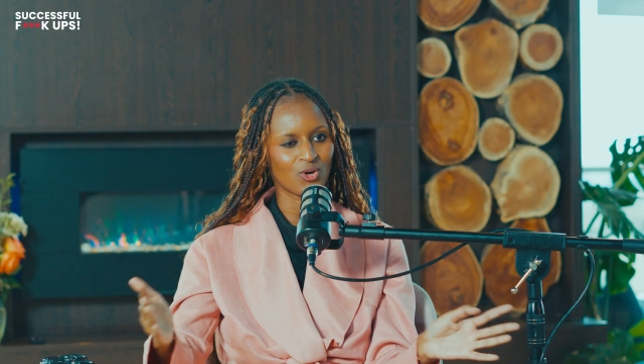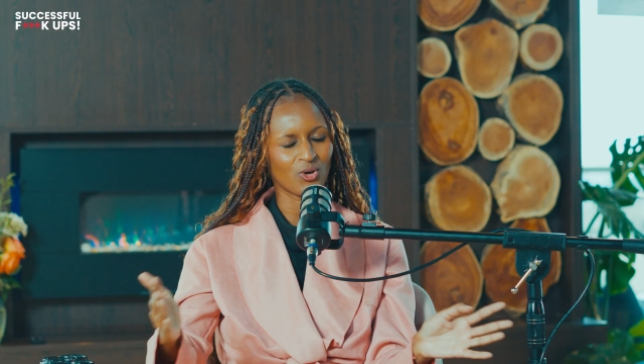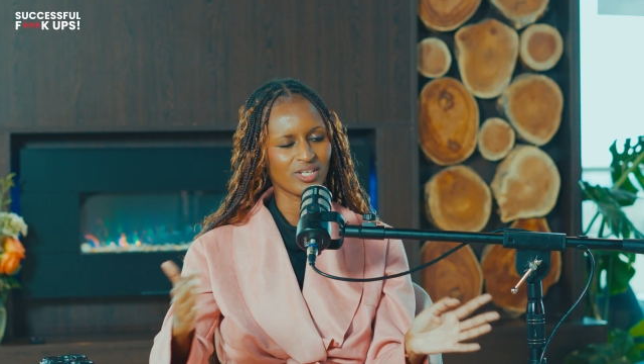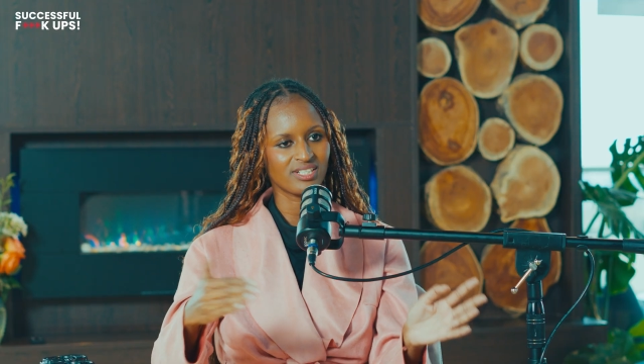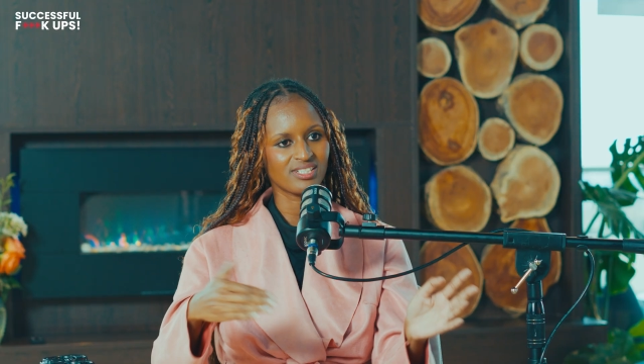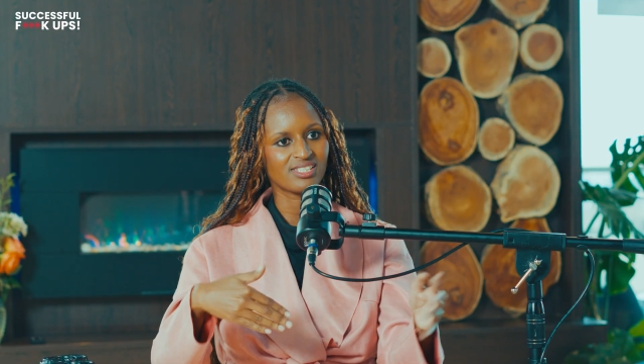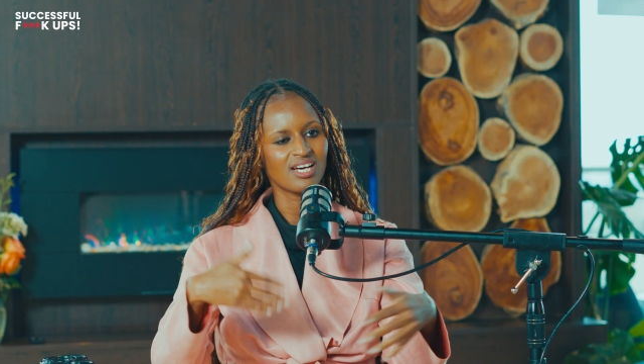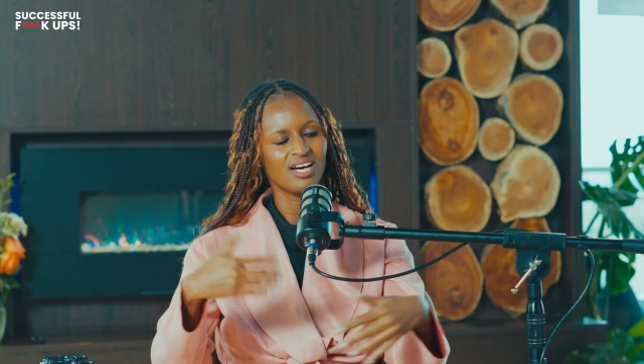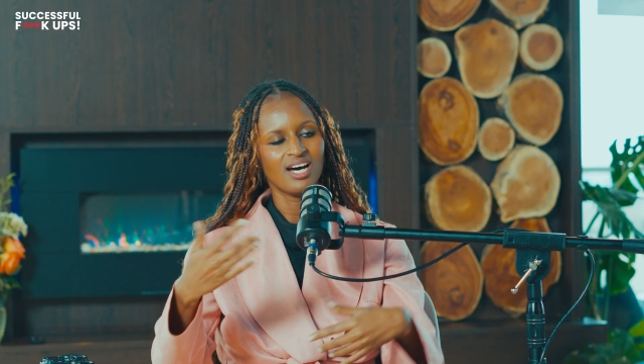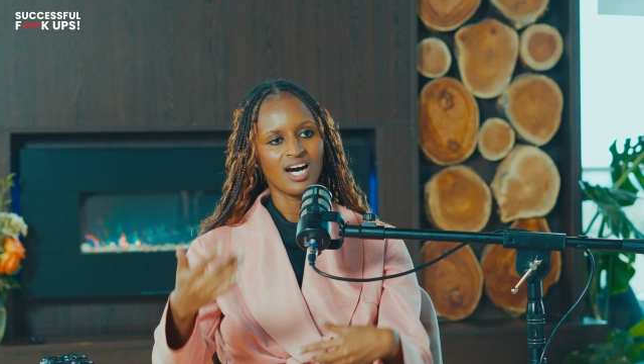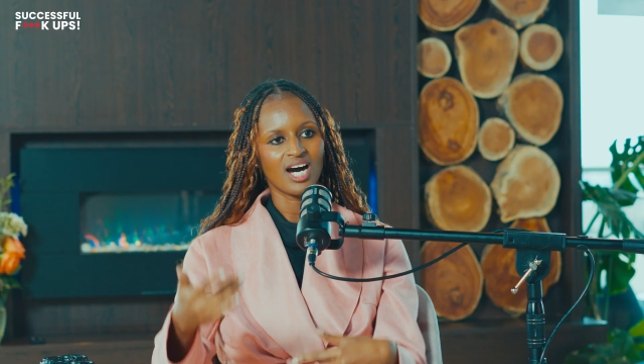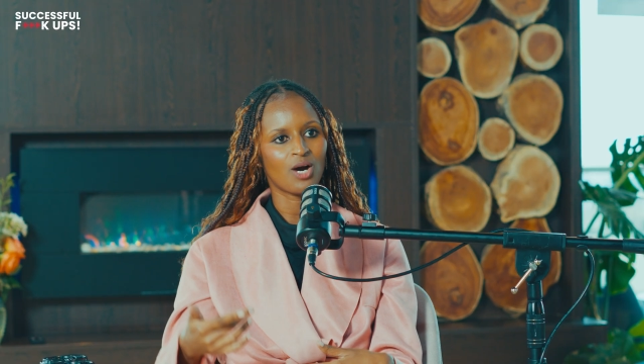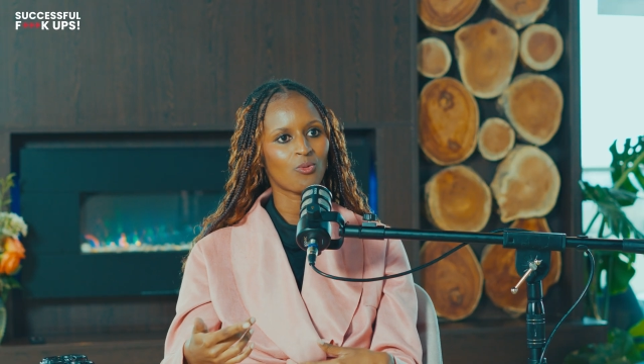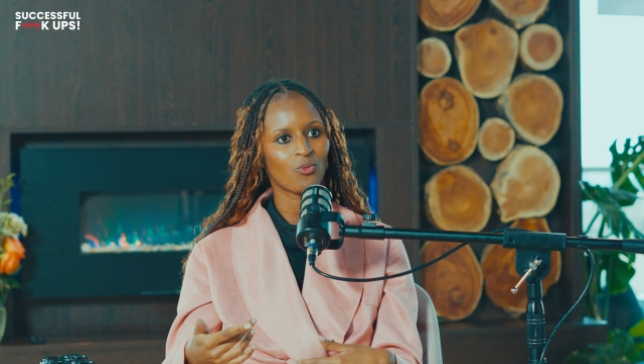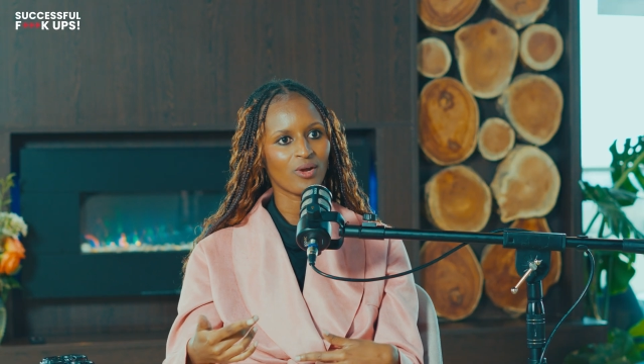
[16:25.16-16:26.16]
orders?
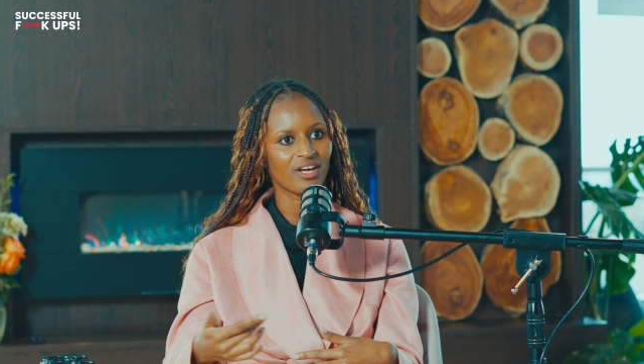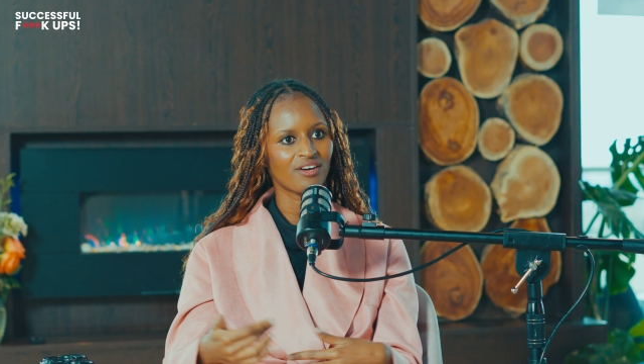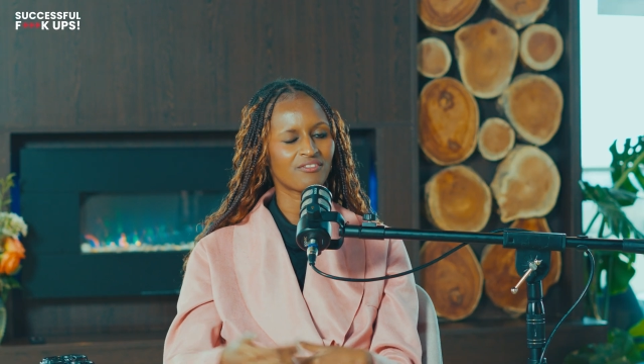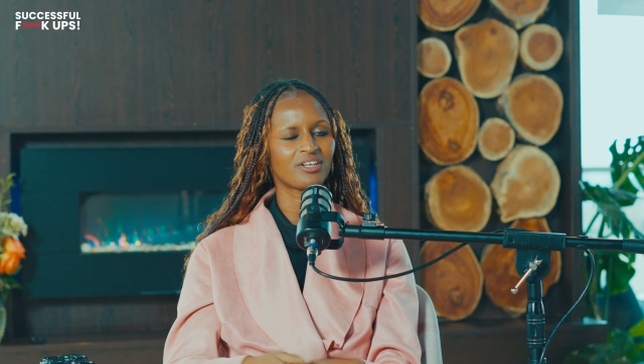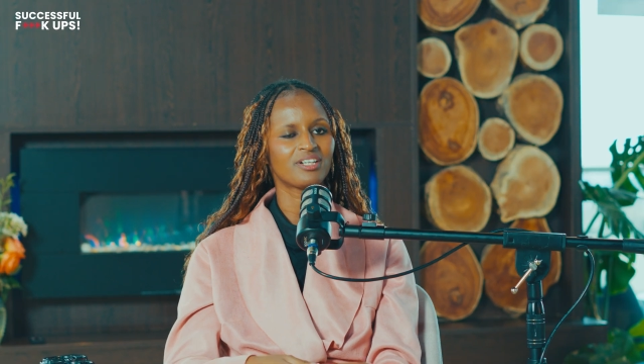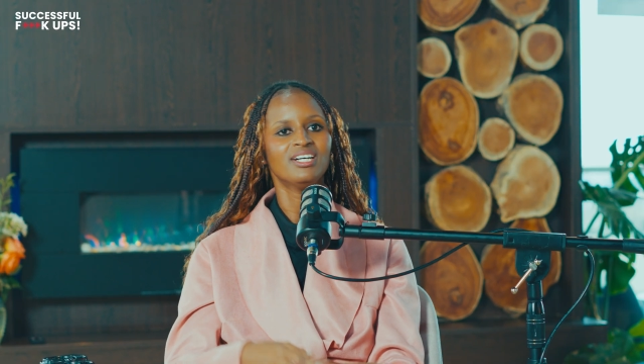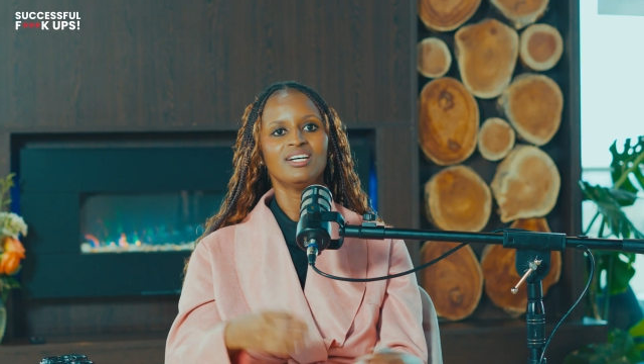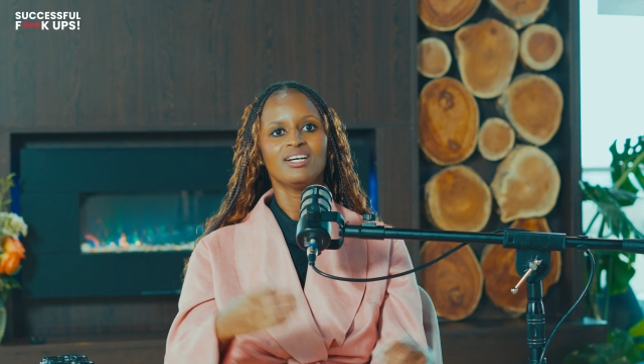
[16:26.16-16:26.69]
How whatever.